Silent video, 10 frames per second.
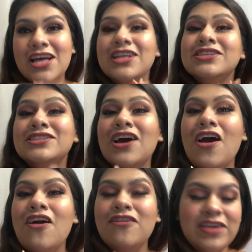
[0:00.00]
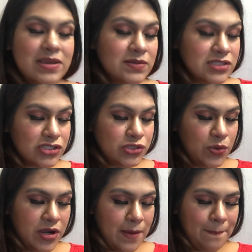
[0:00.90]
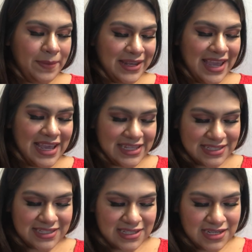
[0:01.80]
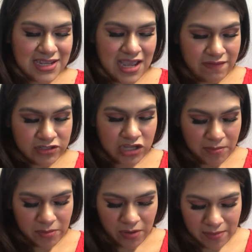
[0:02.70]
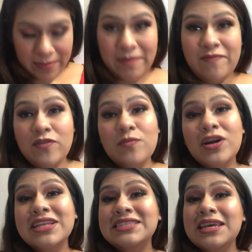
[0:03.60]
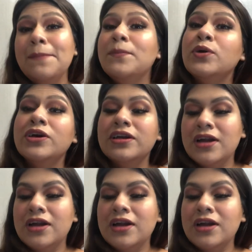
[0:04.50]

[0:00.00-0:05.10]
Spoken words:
So it was short, but guys, I have a shopping problem. And if you want to see more